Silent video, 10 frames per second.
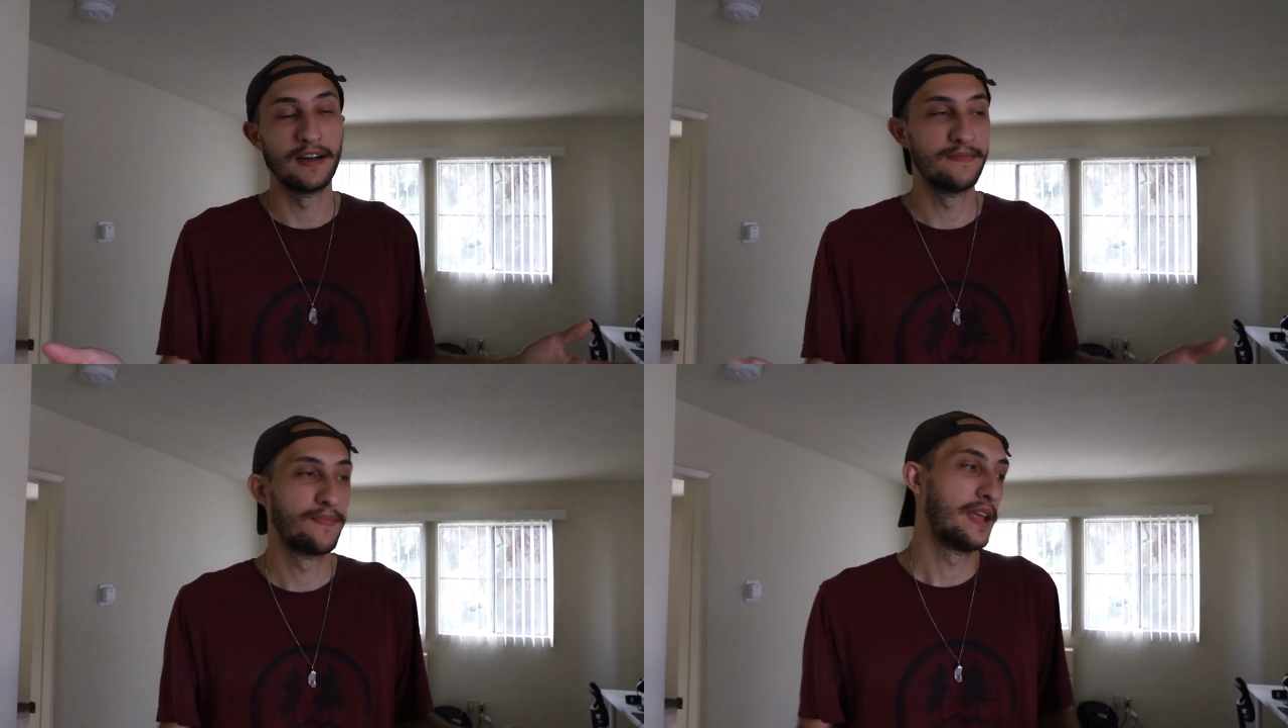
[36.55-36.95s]

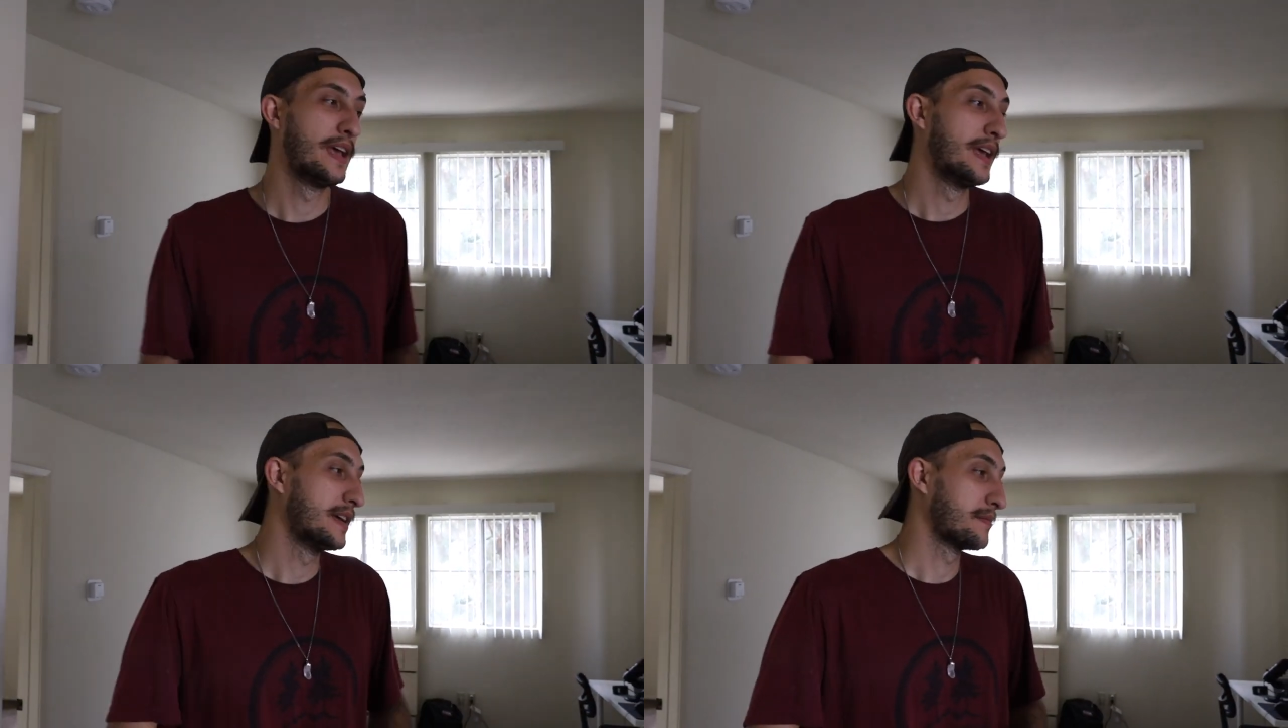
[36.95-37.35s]

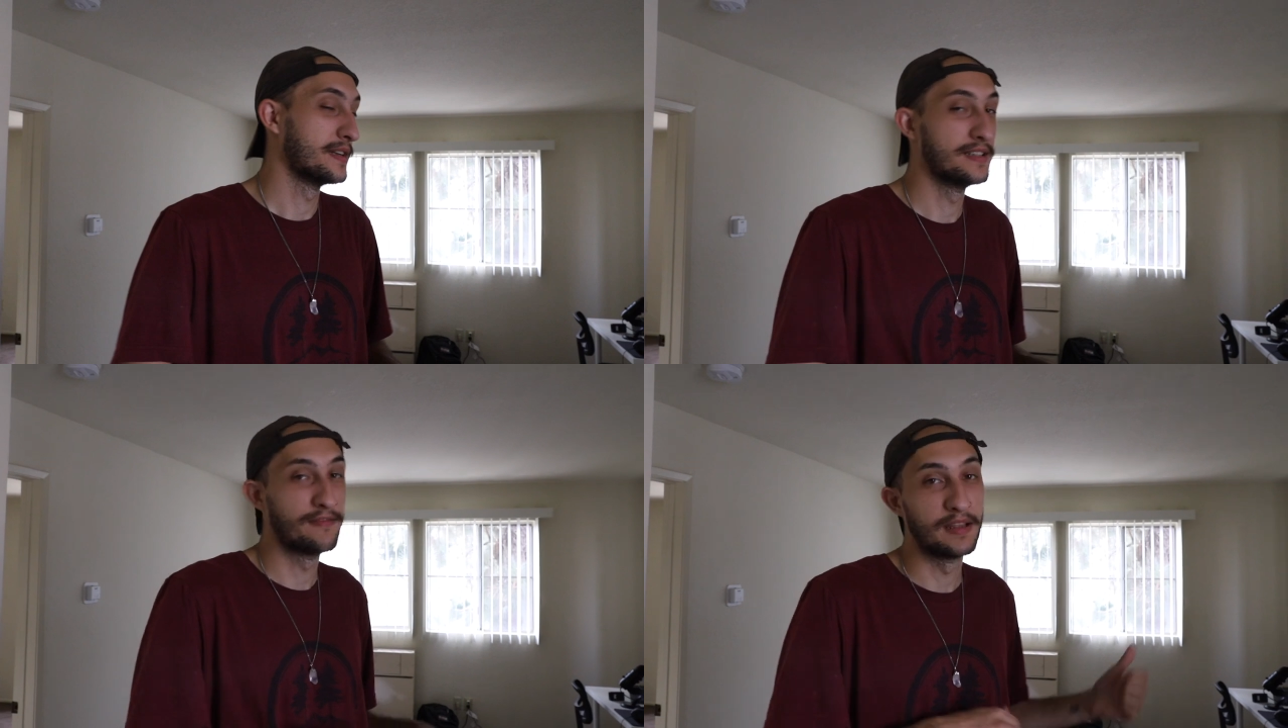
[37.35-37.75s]
I'm
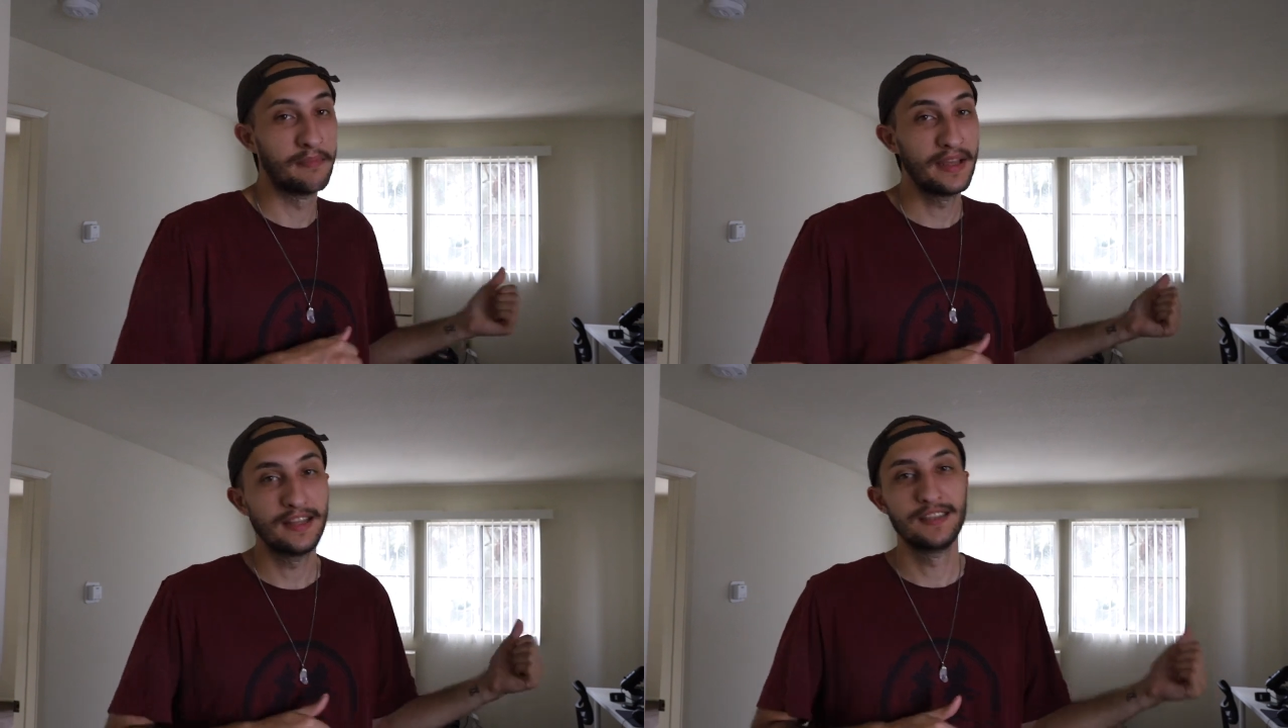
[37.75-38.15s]
gonna live on the
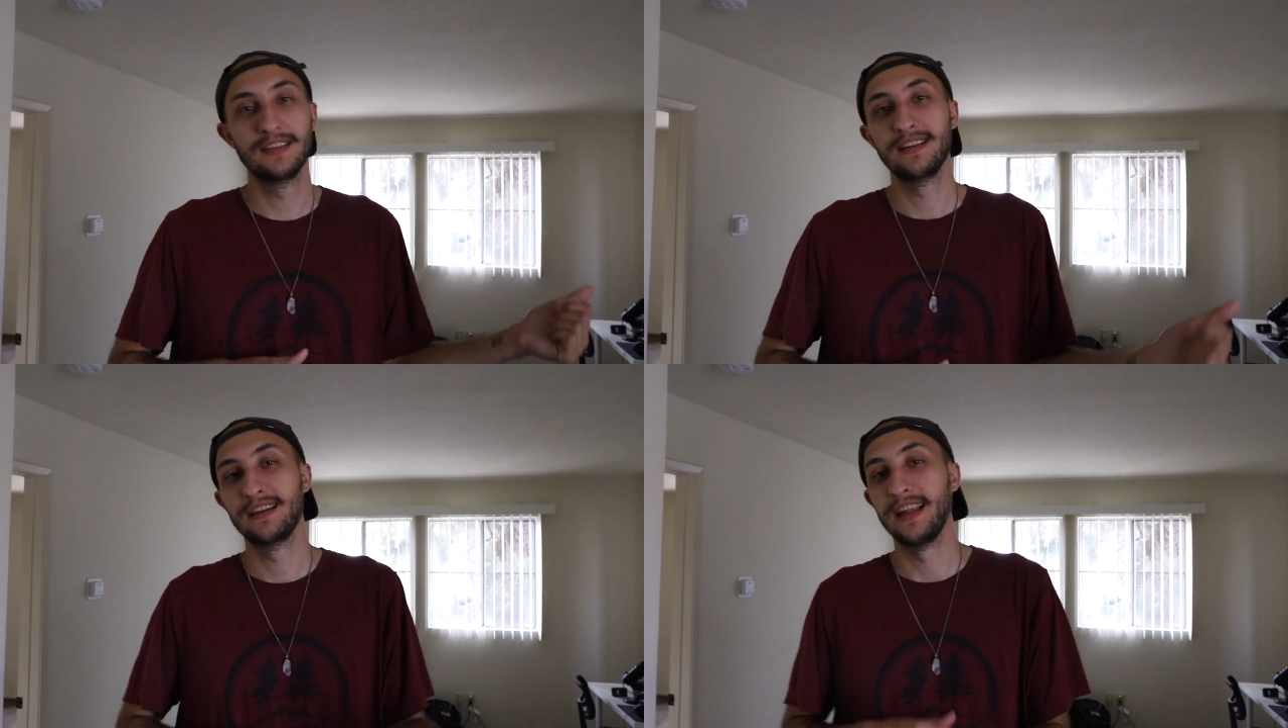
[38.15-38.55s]
beach
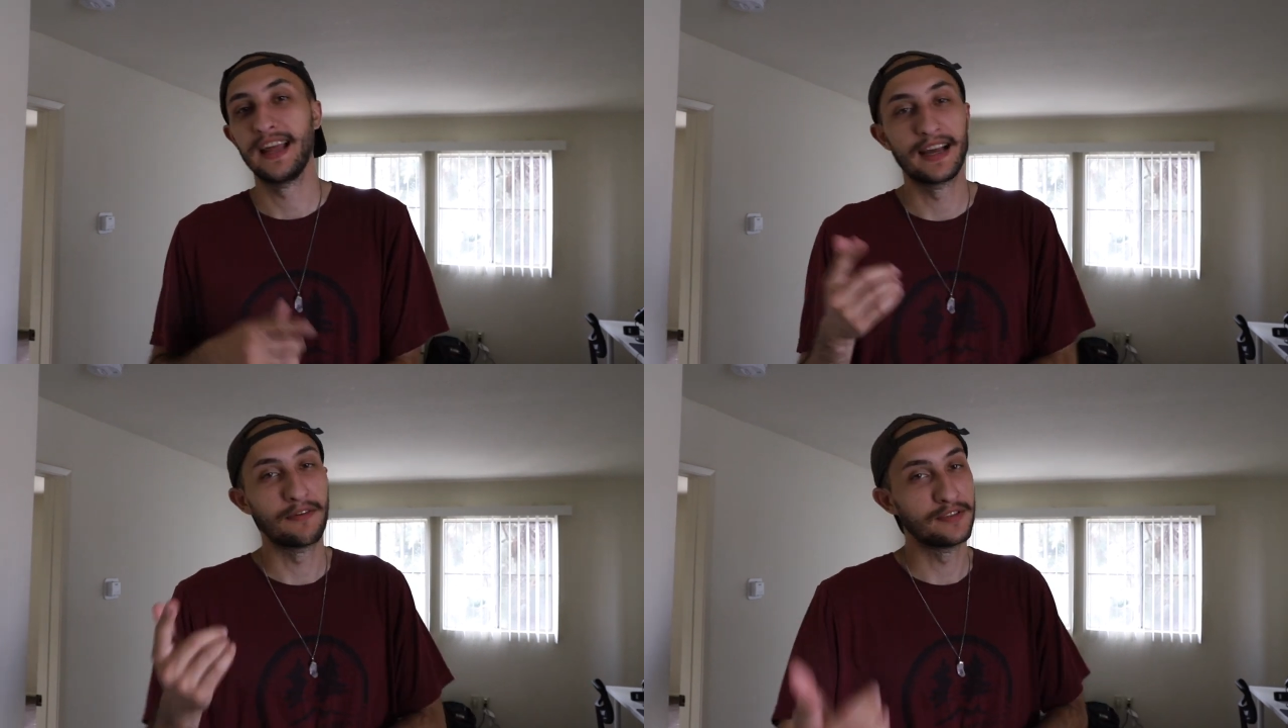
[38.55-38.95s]
and
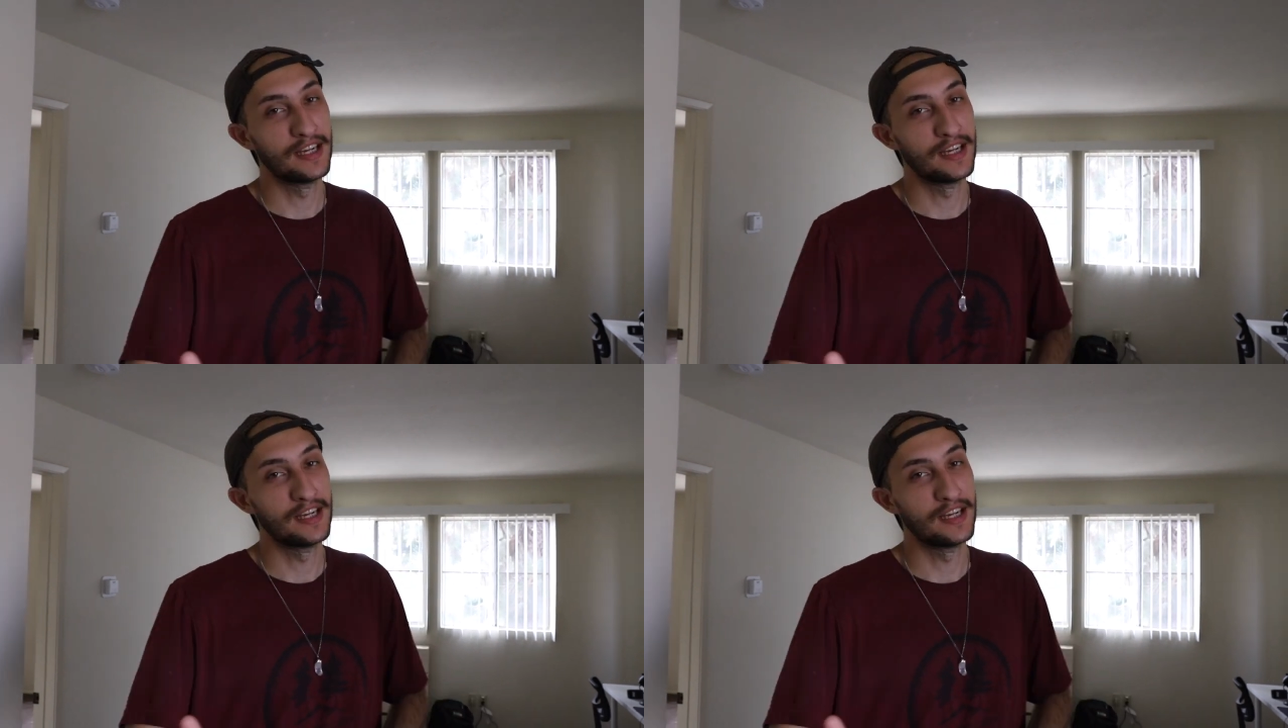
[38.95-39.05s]
hang out with